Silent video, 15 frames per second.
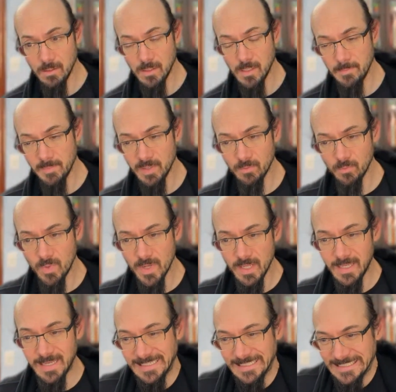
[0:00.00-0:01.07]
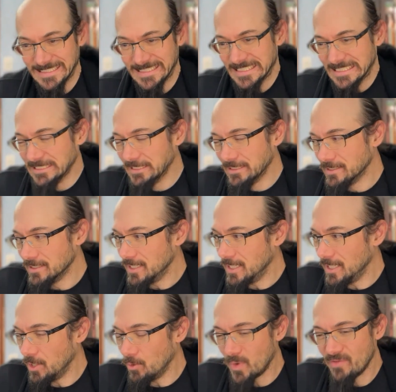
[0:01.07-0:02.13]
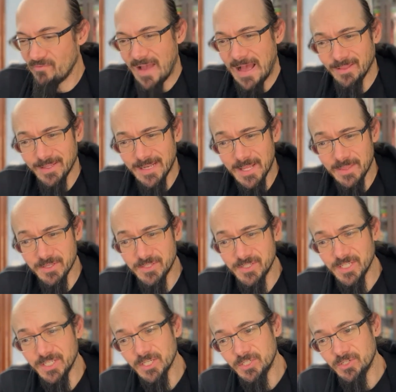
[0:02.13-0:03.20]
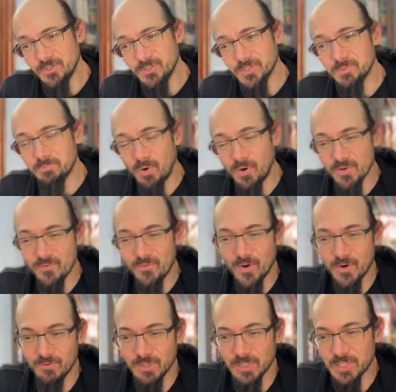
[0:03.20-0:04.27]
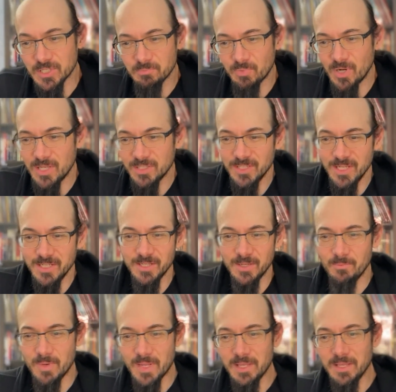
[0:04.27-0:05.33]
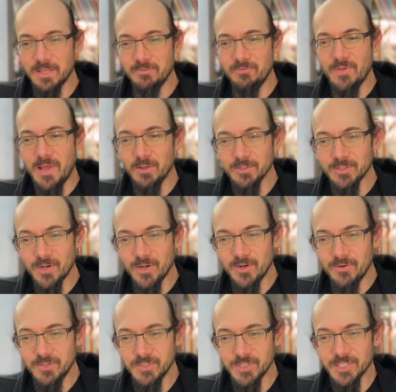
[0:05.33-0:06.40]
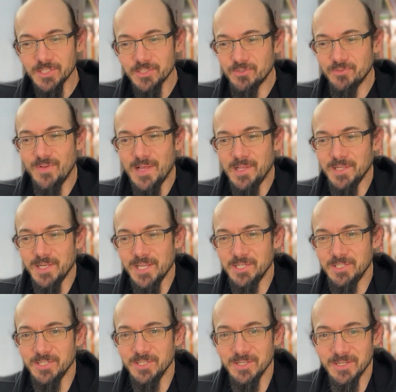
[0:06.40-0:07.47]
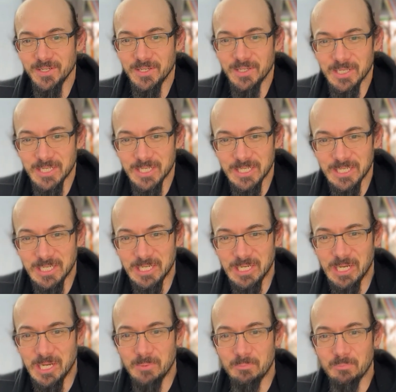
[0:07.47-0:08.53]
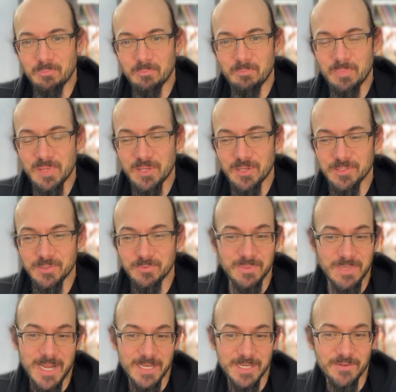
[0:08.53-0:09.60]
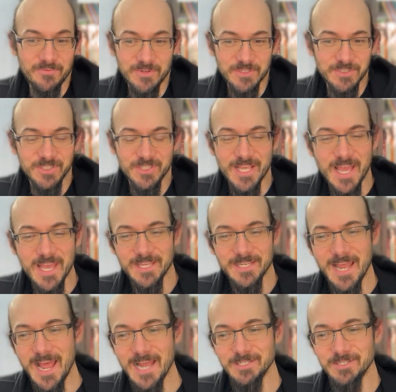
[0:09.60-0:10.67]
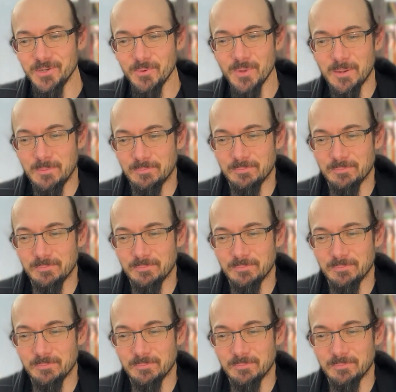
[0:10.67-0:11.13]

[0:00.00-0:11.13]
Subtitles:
I mean, we validate the signatures as part of our release process, and we failed our signature validation because it had a different CA attached to it.